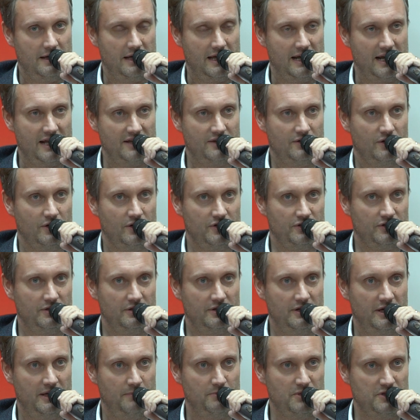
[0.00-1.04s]
And I
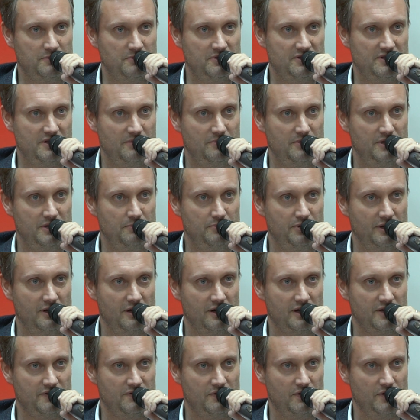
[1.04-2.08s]
thought, it must be somebody putting
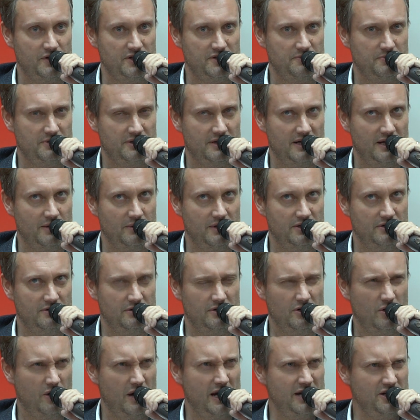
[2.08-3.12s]
on his voice, but then I went,
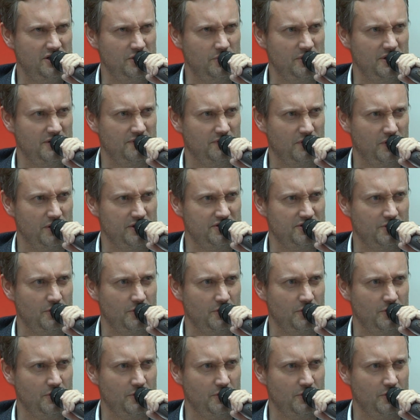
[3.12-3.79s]
no, I do his voice,